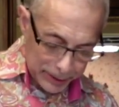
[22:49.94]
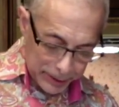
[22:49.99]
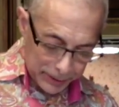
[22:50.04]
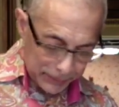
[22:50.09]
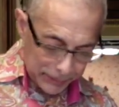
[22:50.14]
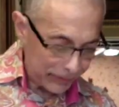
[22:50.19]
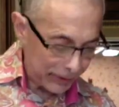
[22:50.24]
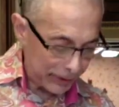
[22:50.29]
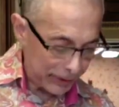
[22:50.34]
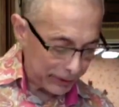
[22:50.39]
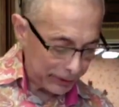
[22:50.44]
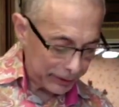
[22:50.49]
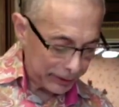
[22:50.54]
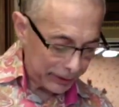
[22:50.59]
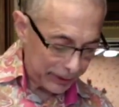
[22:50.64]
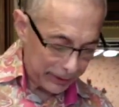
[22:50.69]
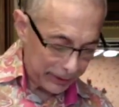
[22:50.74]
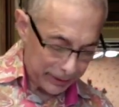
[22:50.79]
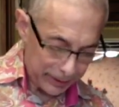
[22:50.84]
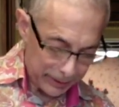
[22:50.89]

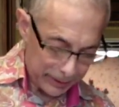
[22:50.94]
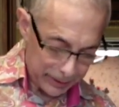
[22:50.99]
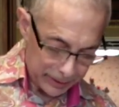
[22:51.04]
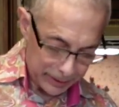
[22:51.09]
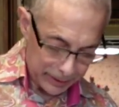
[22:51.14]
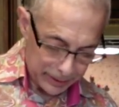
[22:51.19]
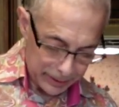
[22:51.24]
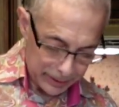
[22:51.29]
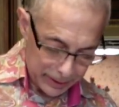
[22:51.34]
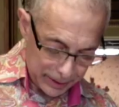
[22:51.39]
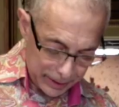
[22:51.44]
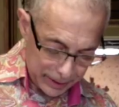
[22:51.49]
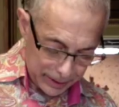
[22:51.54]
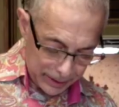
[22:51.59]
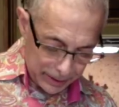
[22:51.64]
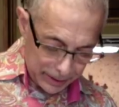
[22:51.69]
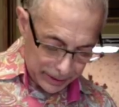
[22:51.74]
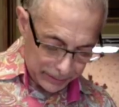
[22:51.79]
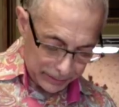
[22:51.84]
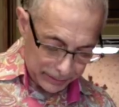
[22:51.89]
version
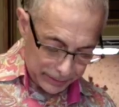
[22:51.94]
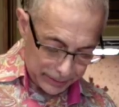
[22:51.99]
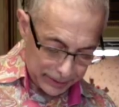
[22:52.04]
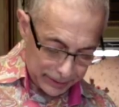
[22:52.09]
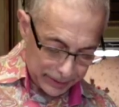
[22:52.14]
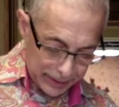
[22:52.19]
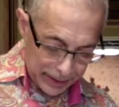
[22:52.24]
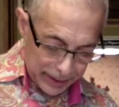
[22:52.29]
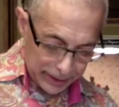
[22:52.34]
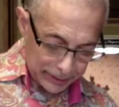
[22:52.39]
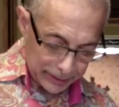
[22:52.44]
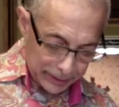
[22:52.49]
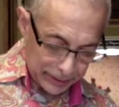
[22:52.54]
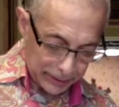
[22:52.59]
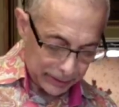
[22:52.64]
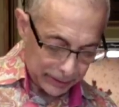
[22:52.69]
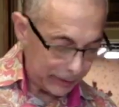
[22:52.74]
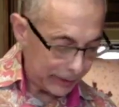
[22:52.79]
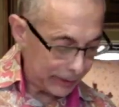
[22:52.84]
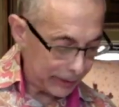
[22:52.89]
of what the salad
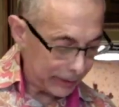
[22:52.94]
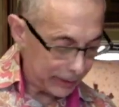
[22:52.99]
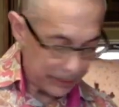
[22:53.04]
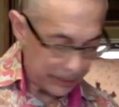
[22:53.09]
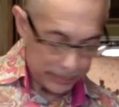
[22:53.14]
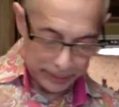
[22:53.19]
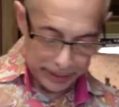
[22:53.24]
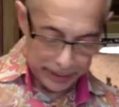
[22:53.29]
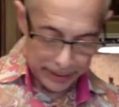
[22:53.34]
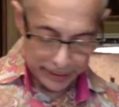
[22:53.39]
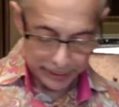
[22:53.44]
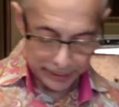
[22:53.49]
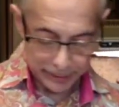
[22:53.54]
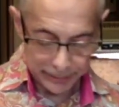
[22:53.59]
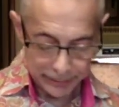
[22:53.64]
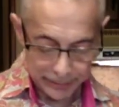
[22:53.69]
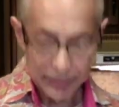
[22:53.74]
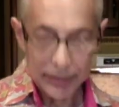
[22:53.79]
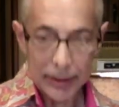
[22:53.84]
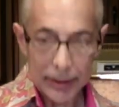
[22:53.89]
looked like on the platter.
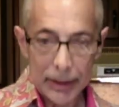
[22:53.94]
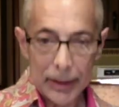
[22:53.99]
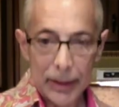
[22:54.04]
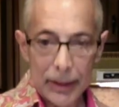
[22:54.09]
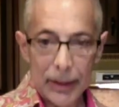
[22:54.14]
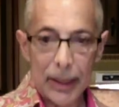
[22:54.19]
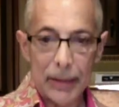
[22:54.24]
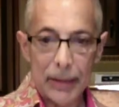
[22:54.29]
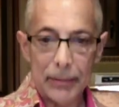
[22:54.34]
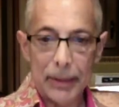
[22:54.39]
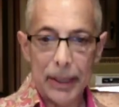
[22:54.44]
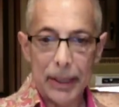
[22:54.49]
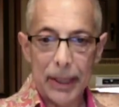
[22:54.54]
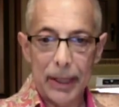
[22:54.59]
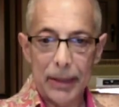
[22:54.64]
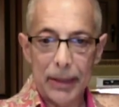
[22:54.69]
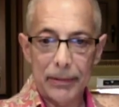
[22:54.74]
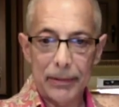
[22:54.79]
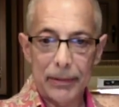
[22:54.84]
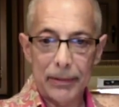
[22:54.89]
And we
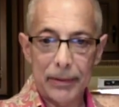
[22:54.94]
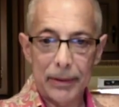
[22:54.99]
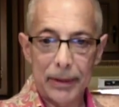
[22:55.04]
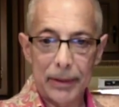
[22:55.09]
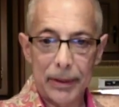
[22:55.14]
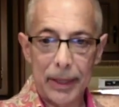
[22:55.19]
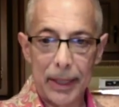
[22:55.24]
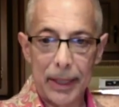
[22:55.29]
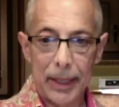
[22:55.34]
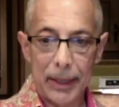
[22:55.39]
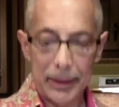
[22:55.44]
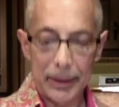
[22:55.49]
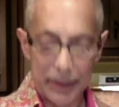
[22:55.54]
have that.